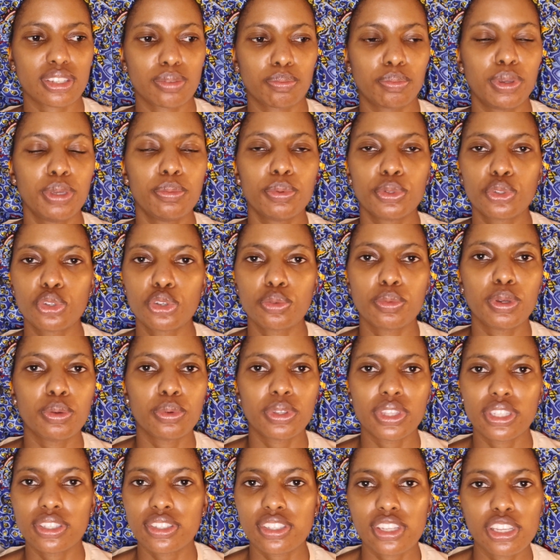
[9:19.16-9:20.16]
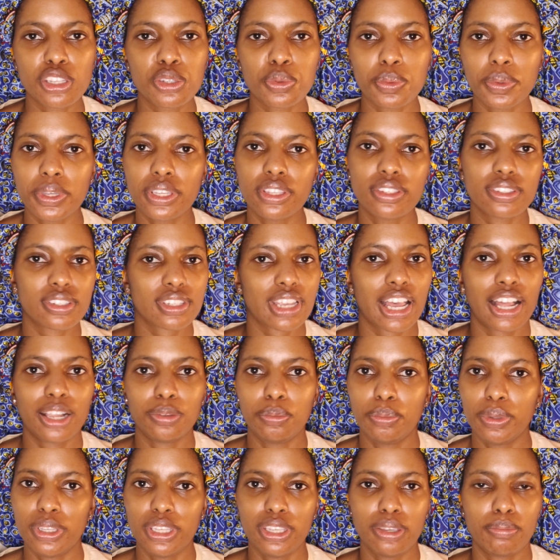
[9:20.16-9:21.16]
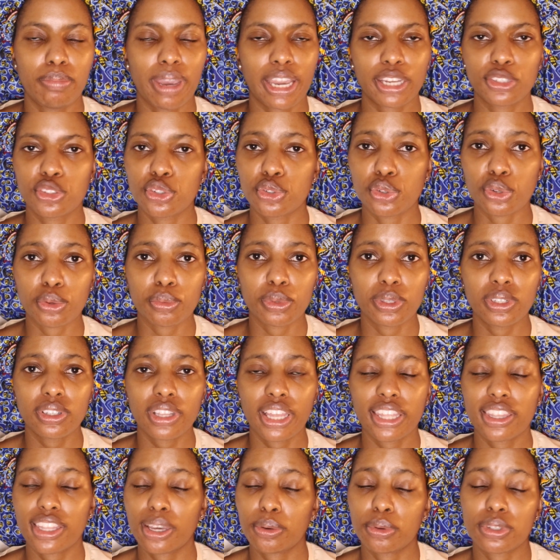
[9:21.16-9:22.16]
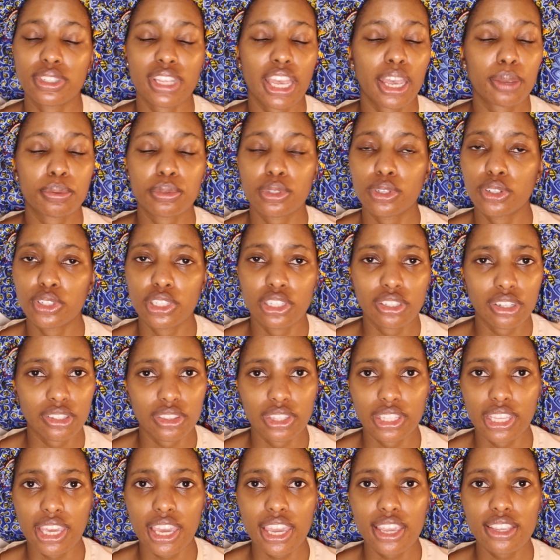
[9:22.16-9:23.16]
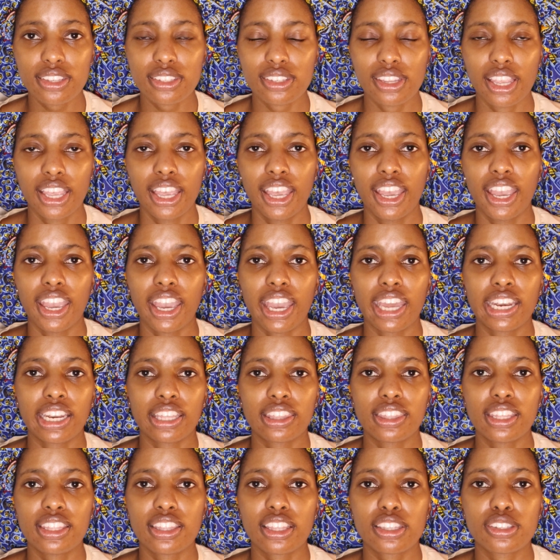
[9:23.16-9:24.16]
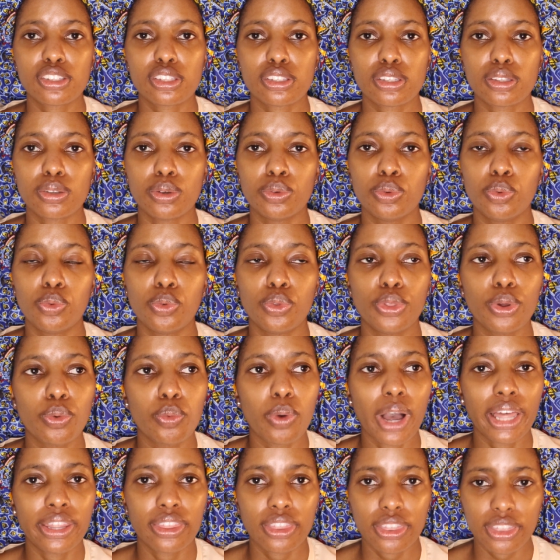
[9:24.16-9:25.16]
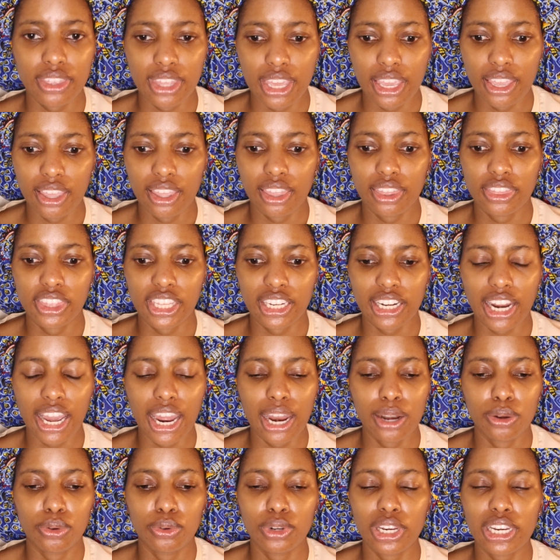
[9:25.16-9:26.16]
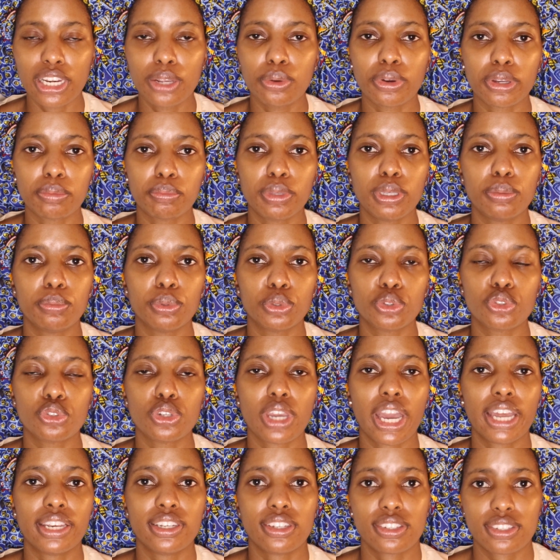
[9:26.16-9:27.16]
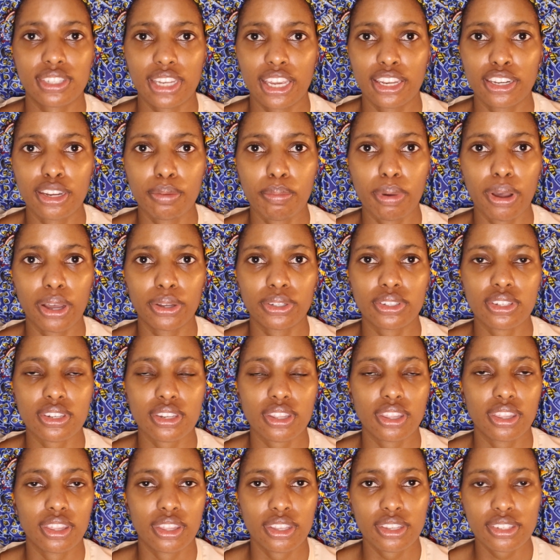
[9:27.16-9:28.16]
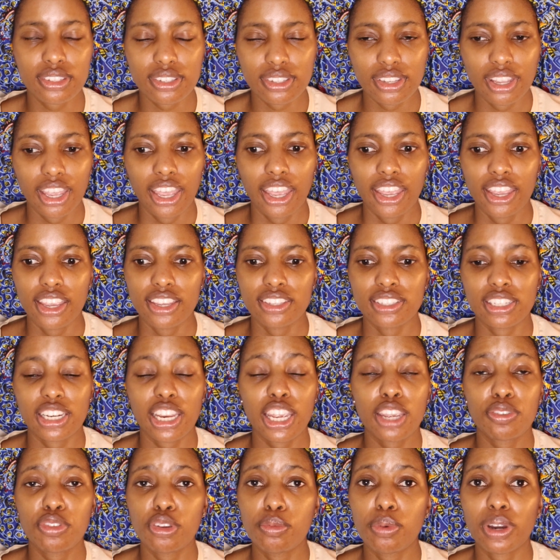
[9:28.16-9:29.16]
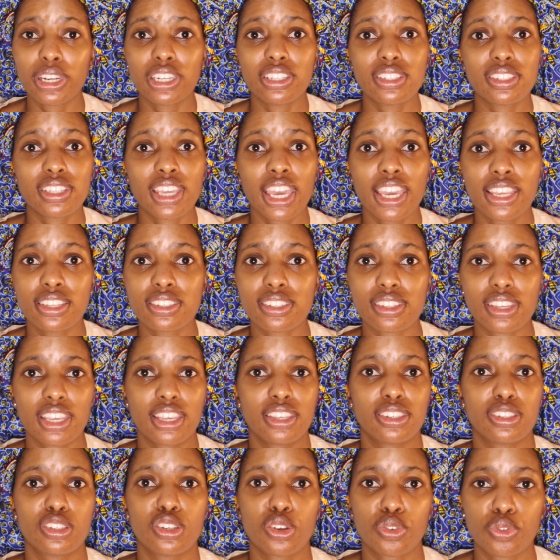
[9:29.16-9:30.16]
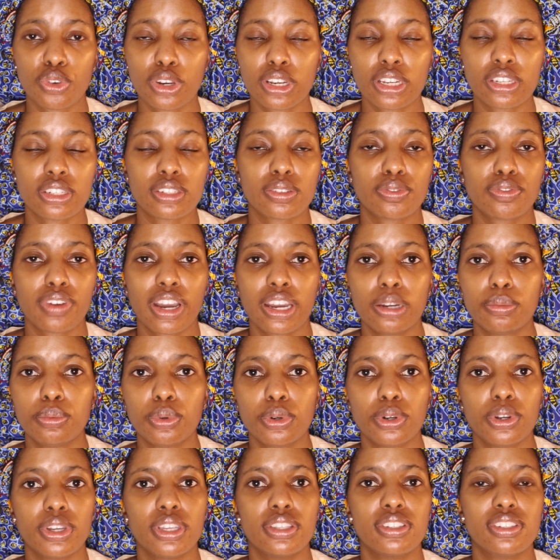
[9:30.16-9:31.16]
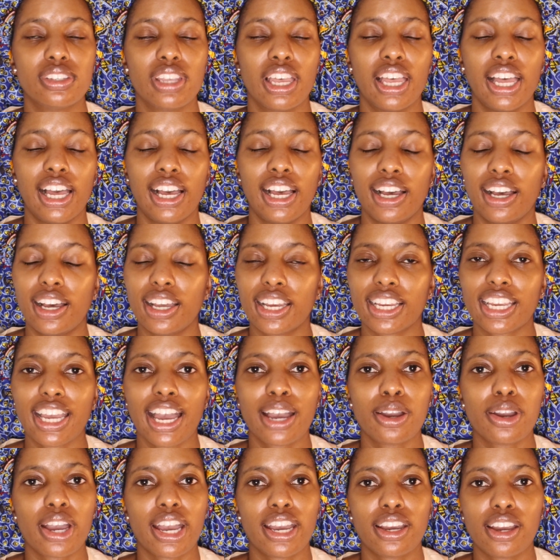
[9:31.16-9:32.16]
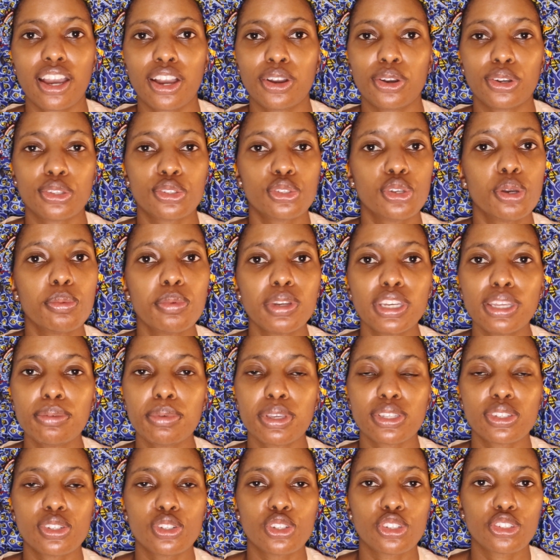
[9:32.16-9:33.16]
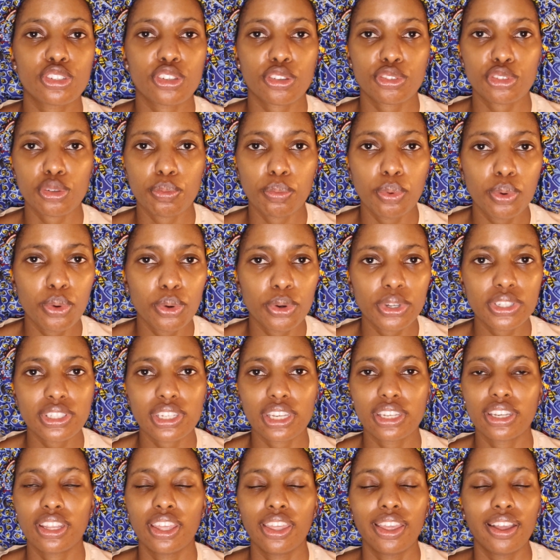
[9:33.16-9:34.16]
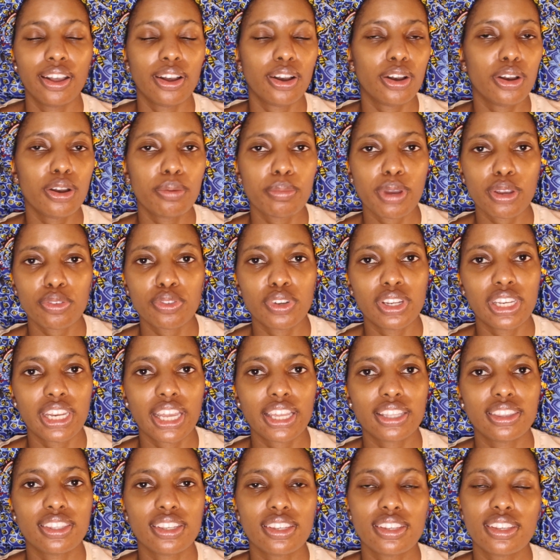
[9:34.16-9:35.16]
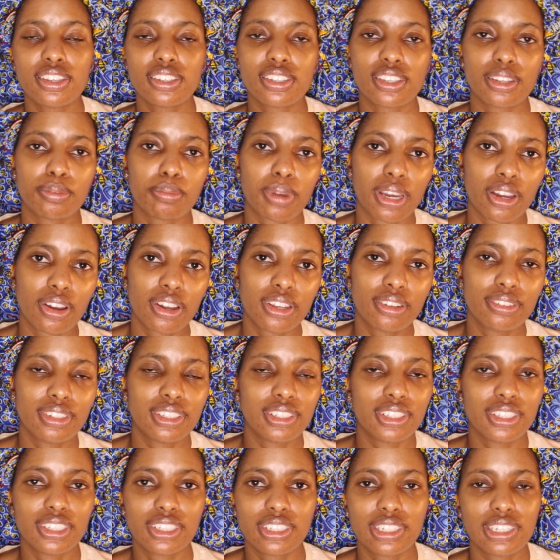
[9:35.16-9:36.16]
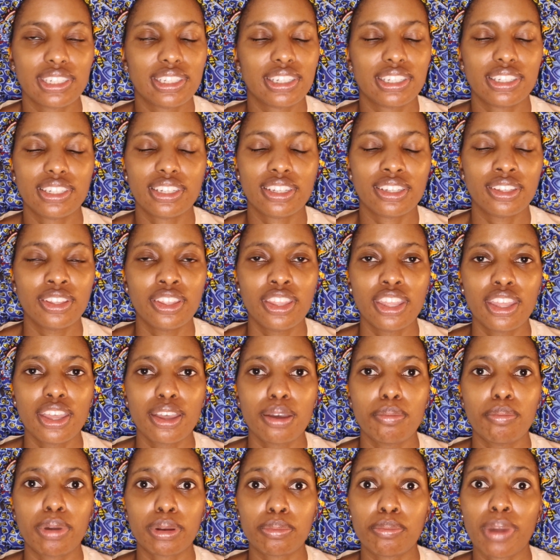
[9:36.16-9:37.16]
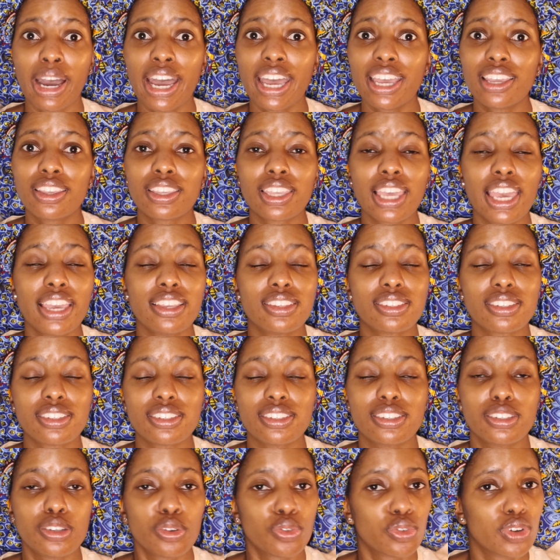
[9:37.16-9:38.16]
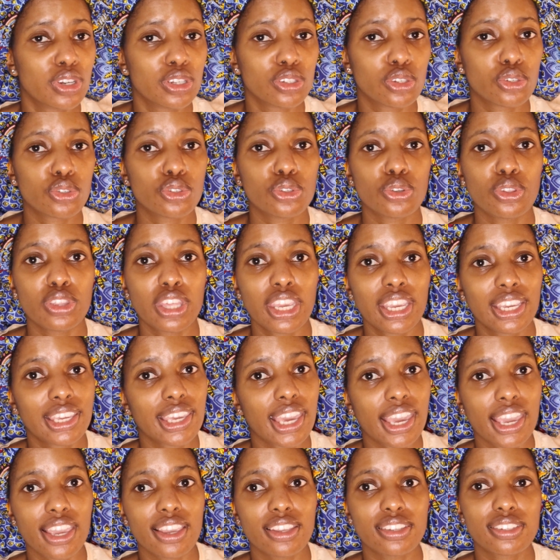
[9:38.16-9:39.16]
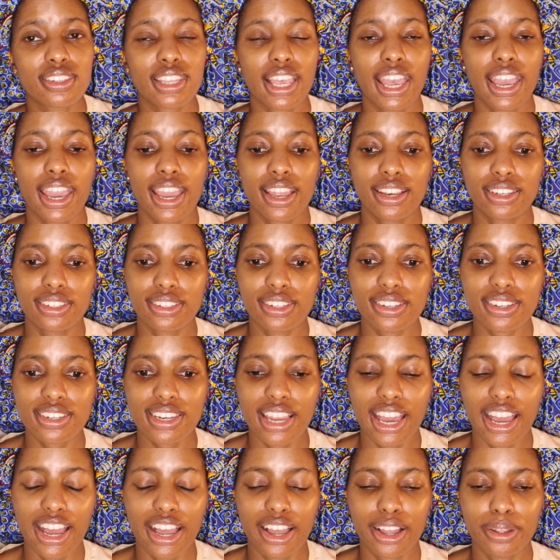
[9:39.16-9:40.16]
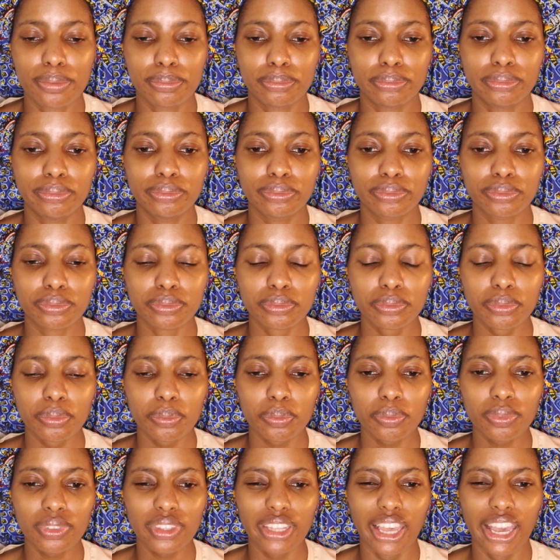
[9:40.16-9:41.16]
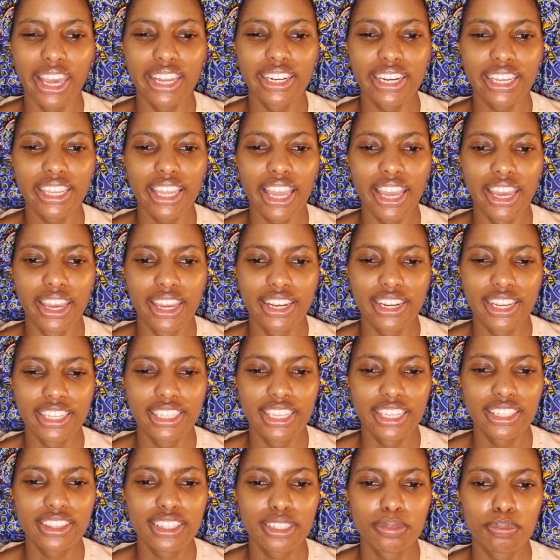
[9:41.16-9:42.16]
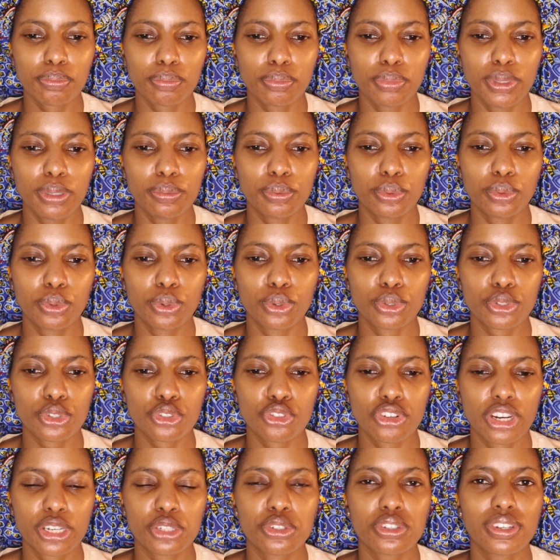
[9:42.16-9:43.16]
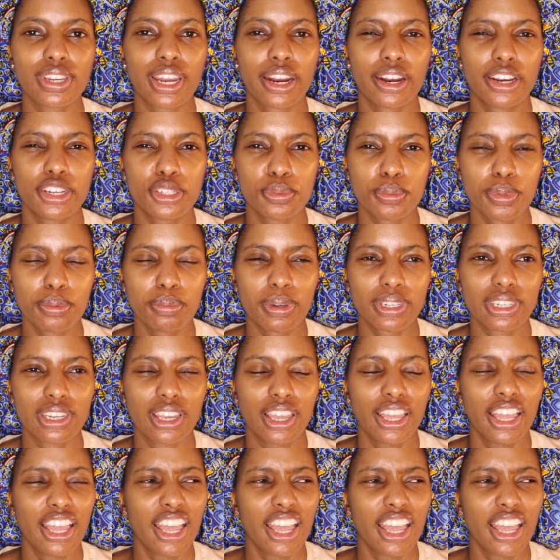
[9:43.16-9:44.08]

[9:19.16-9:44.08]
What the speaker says: people told me within 6 weeks I'll be back to normal, and that was absolutely not the case. And I think that's the one thing that I really want people to understand about this, is that everybody's case is different. Fibroids, like I got so many messages of support, and oh, my friend had this, and my aunt, no. But my case is different to their case, and I get that people are also trying to encourage me, but